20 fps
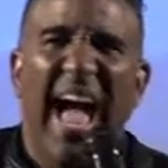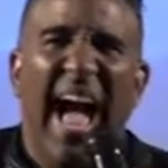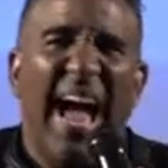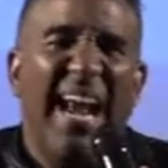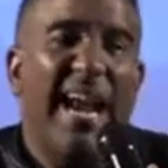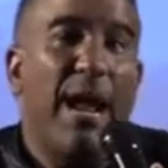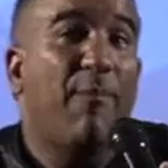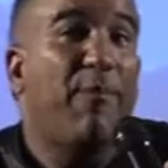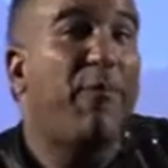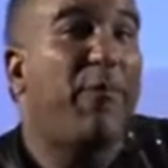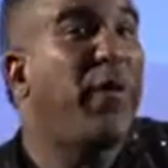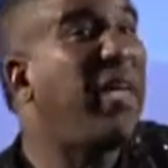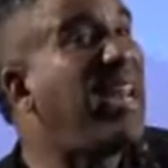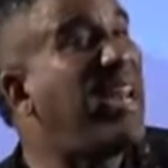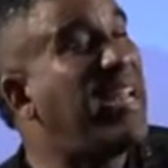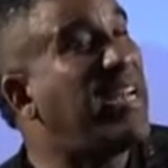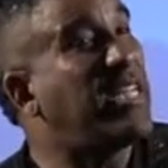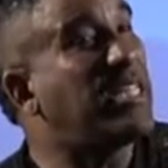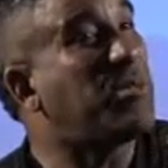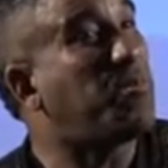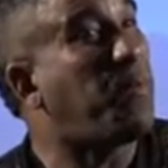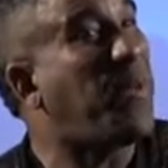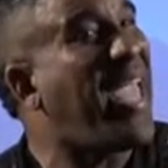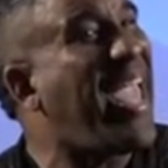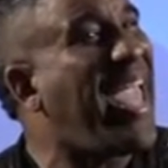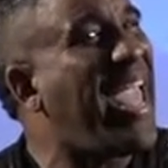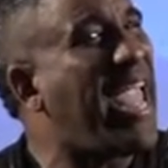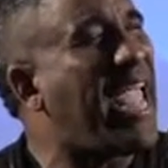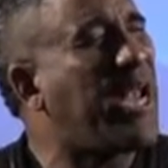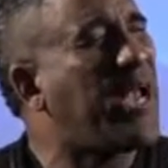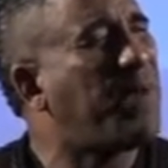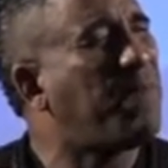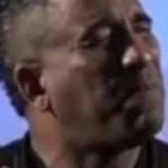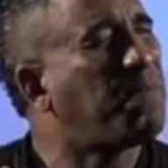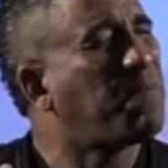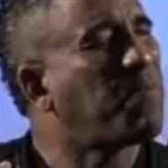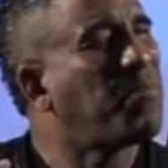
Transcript: and I'm feeling this pain.